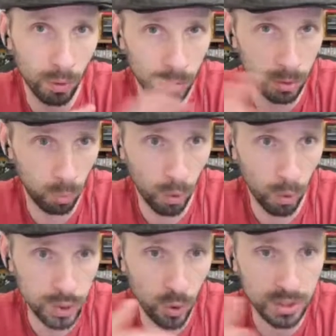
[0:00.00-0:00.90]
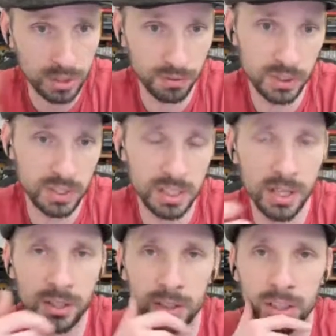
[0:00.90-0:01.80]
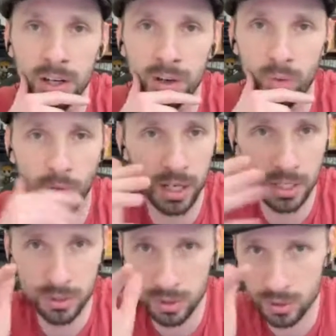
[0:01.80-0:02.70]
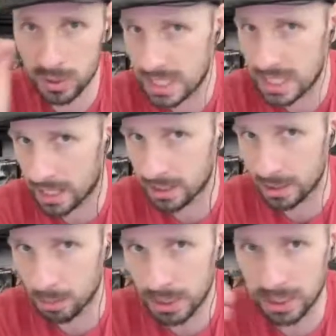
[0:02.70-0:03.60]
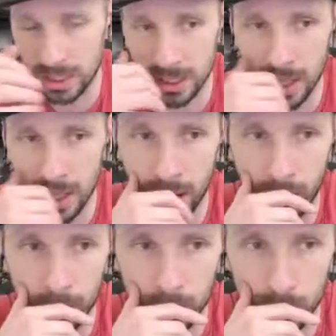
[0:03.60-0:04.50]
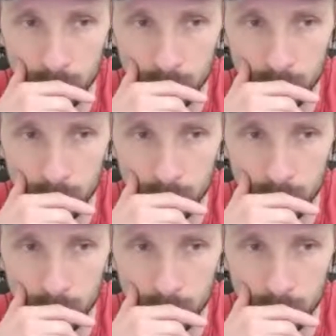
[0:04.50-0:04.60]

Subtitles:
one choice versus the other, right, introduces that instability. Do you